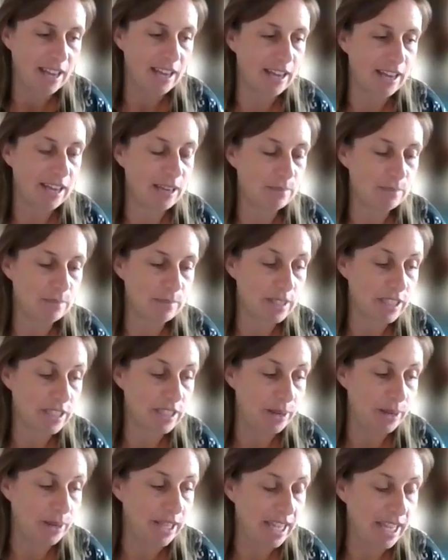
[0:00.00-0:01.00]

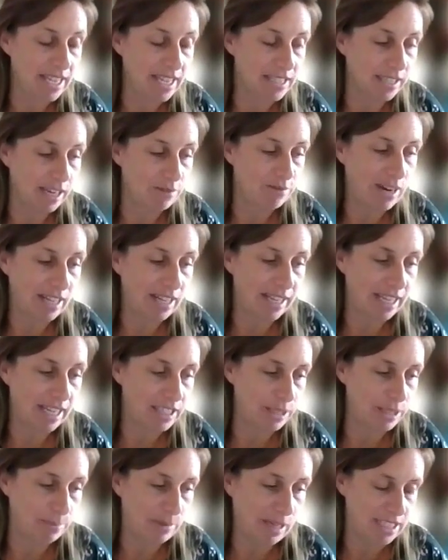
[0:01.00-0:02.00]
Yes, I ran that
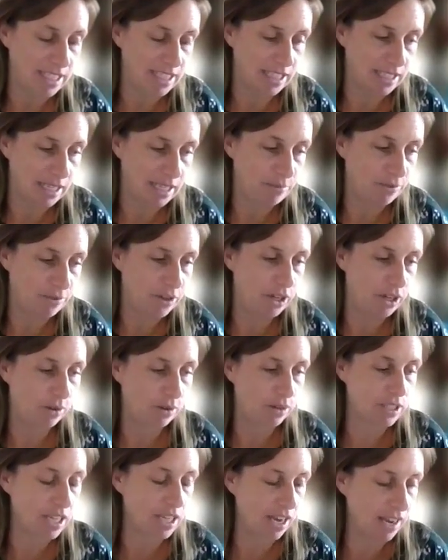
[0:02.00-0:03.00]
gymnastics club for a
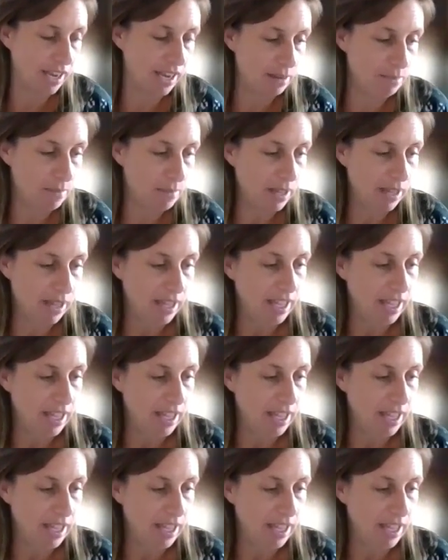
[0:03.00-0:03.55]
long time.